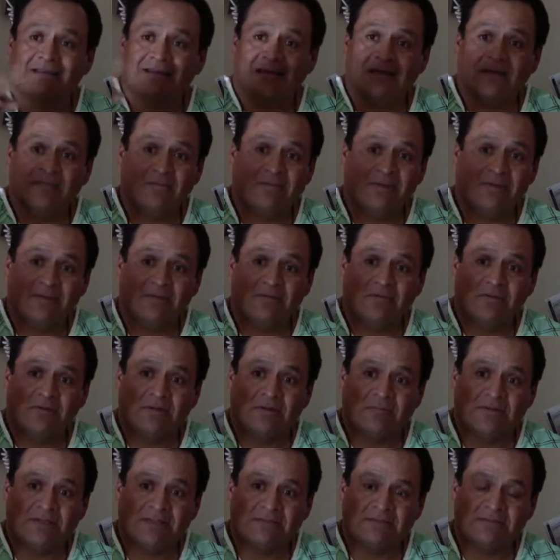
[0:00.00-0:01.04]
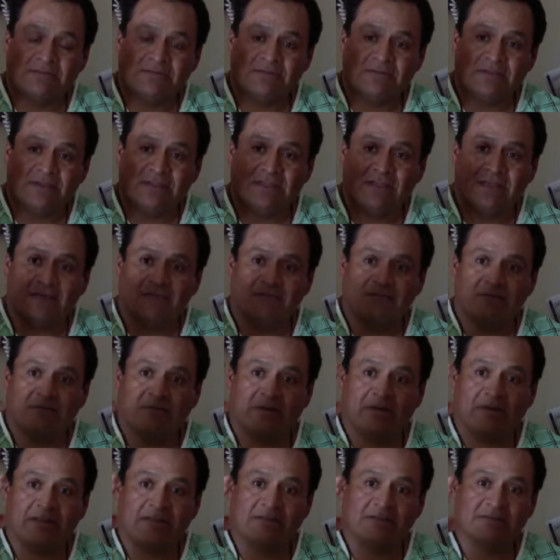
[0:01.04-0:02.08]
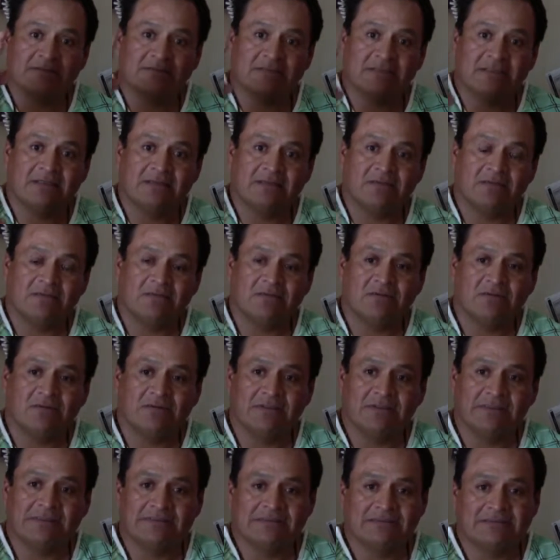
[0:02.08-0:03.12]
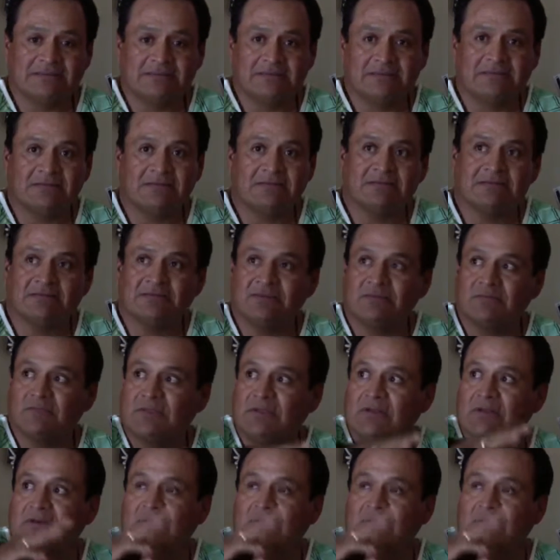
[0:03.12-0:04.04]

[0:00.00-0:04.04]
I mean, I went about 2.5 miles down the road and it still took me